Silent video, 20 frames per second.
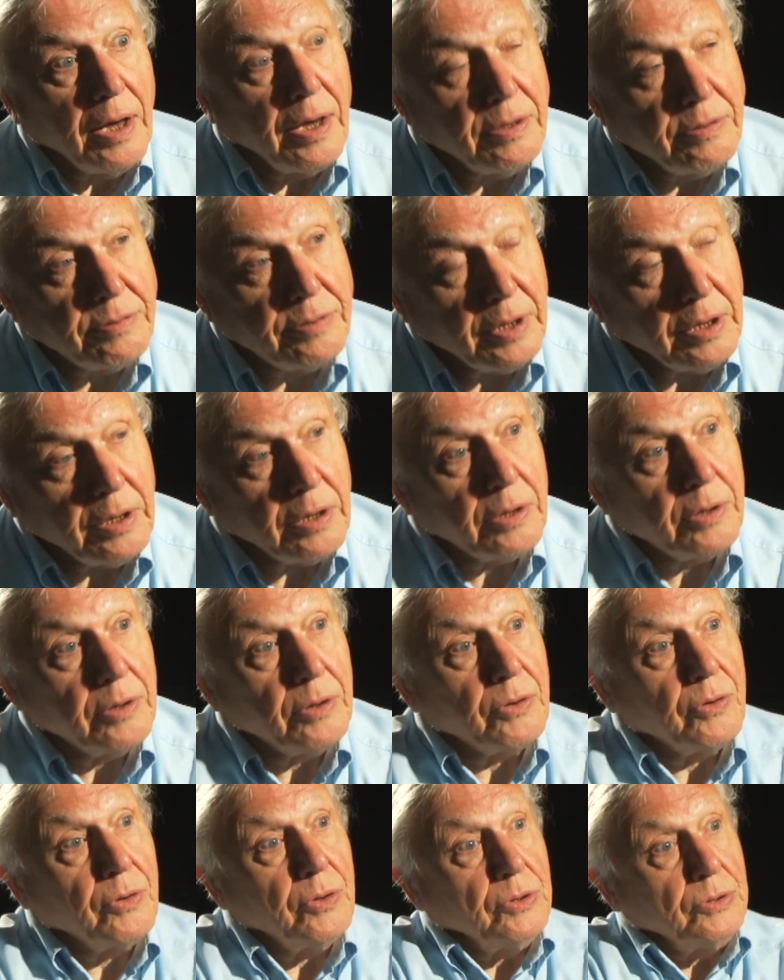I think
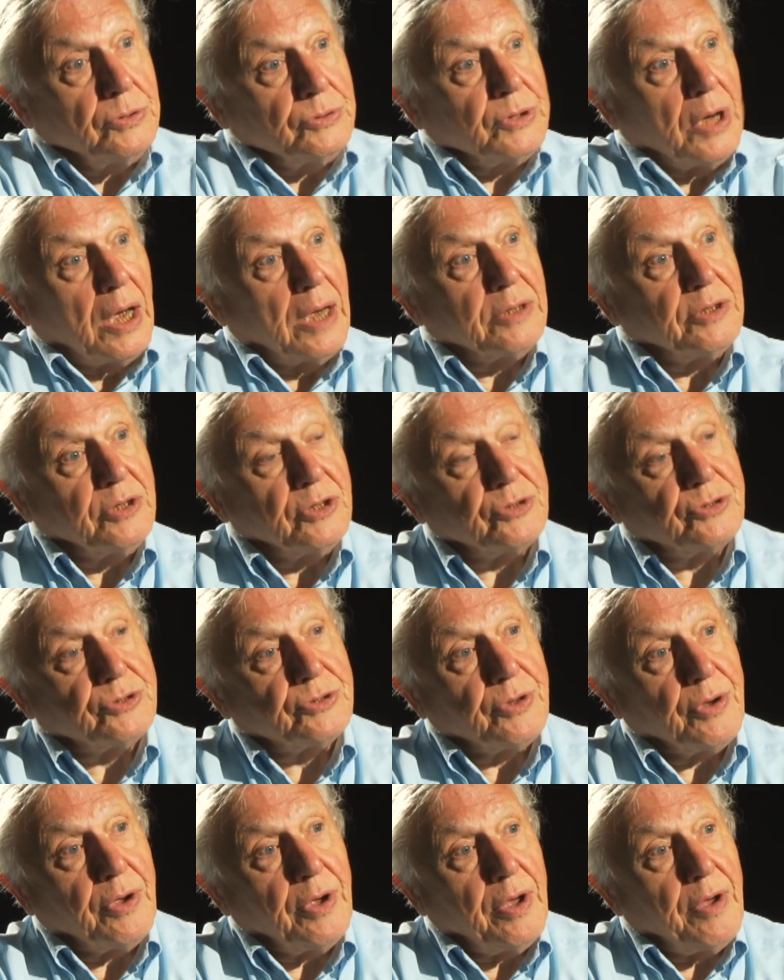
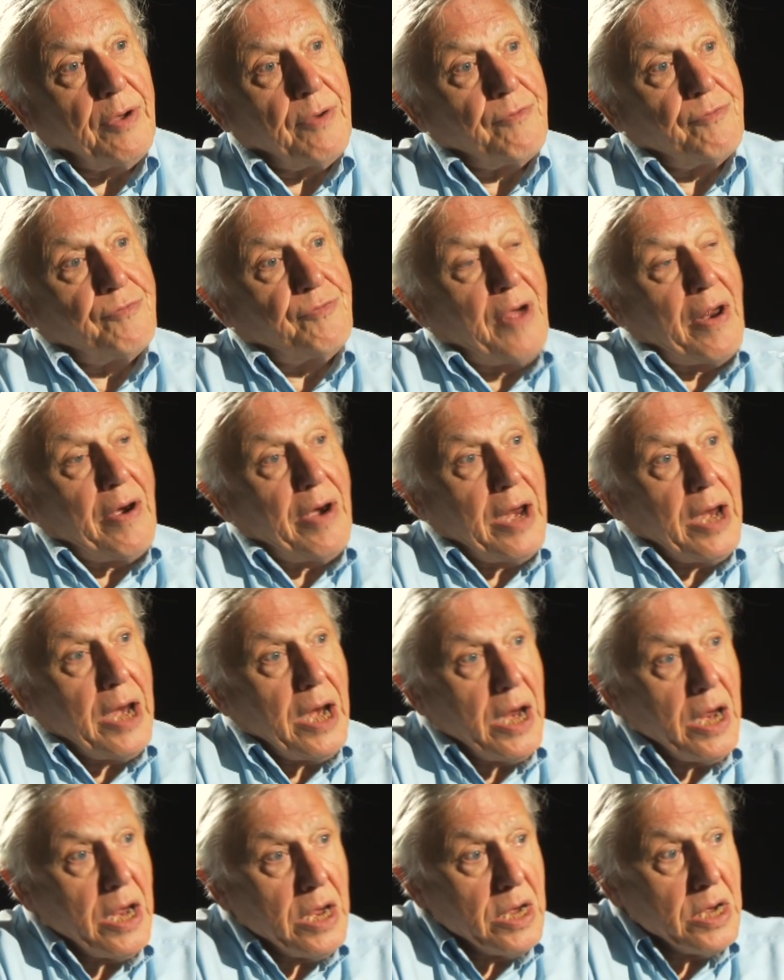scientists
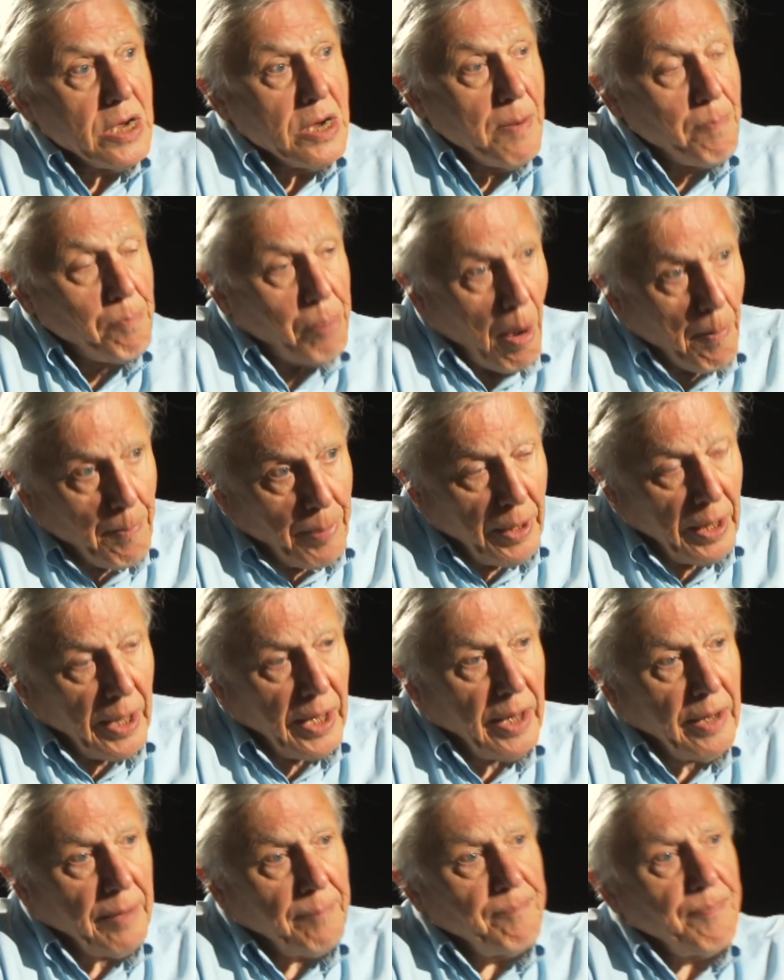very
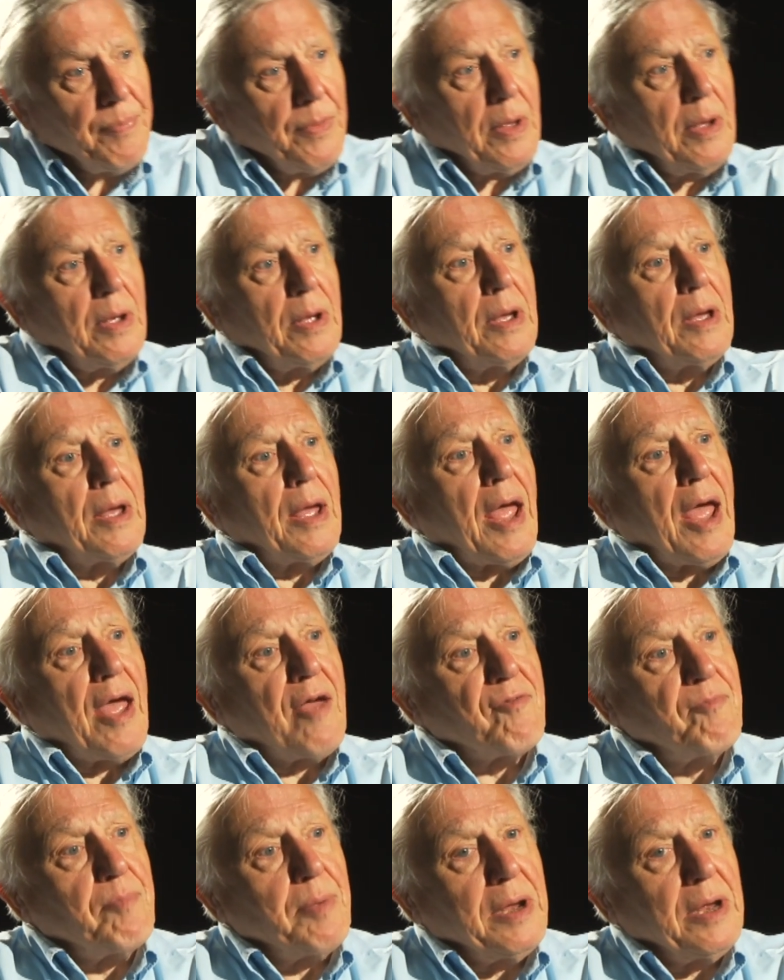properly
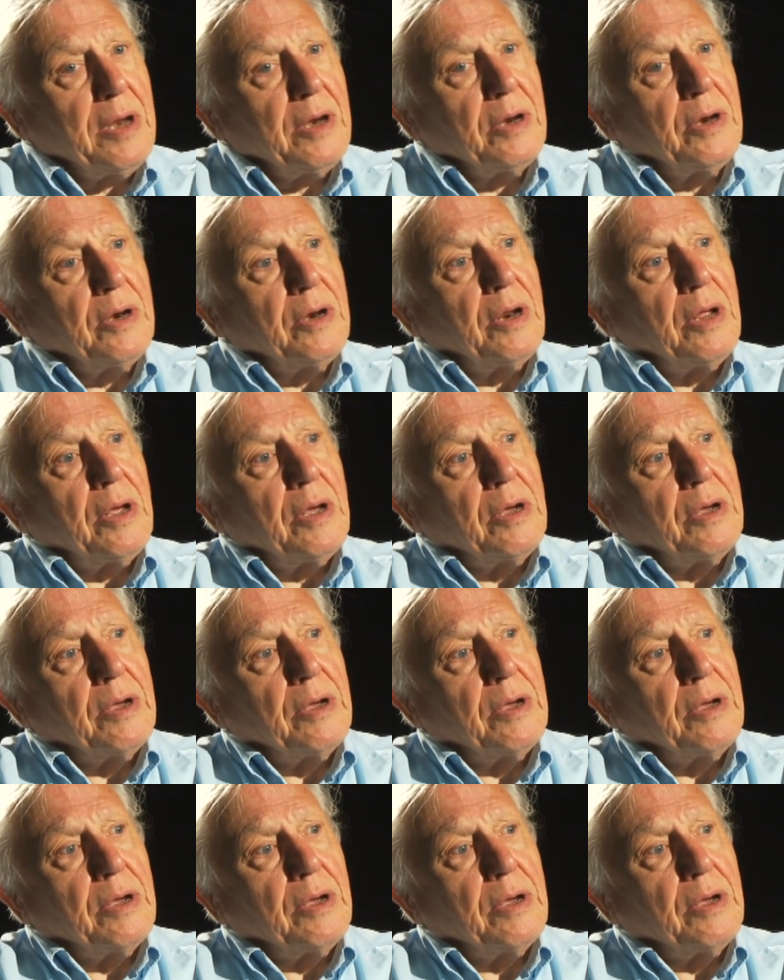have been